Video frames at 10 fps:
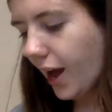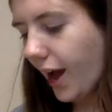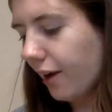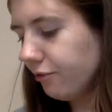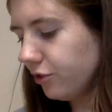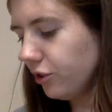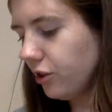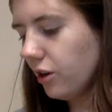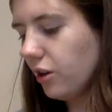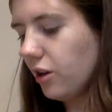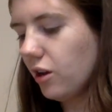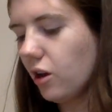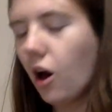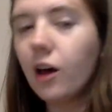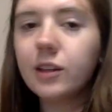after
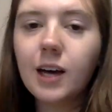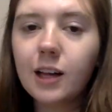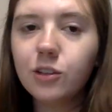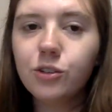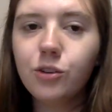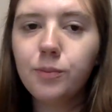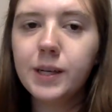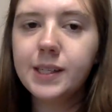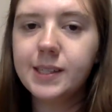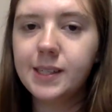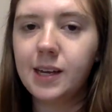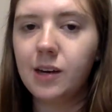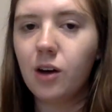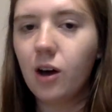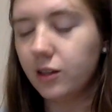all the colors are mixed
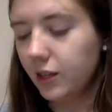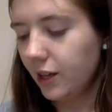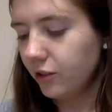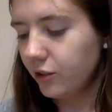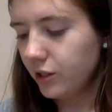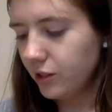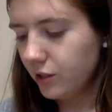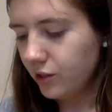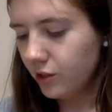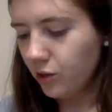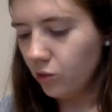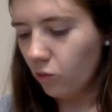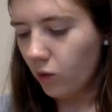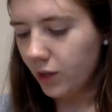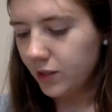in, the colors that the
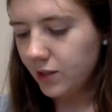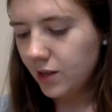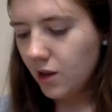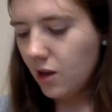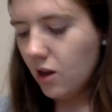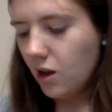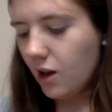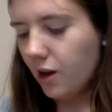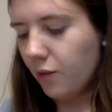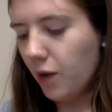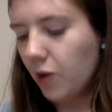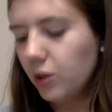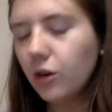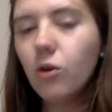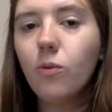student wants, I
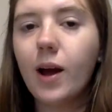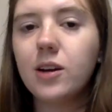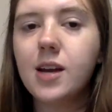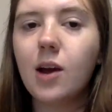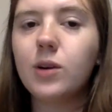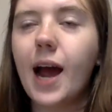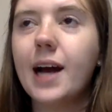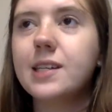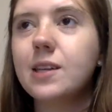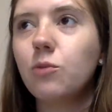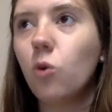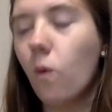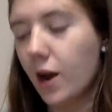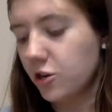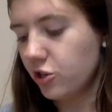would go around and I would ask them
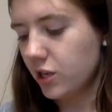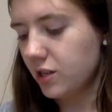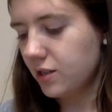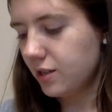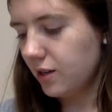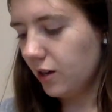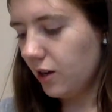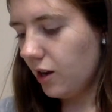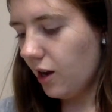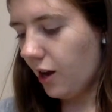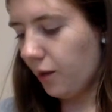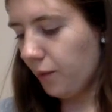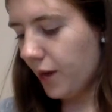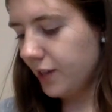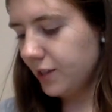questions.
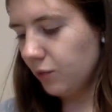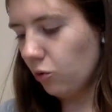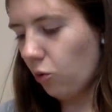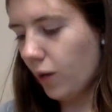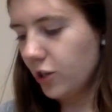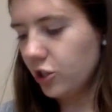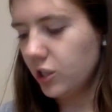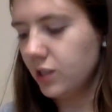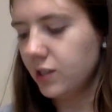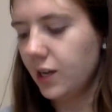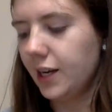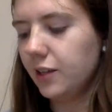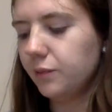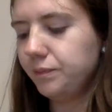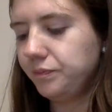Ask them questions like,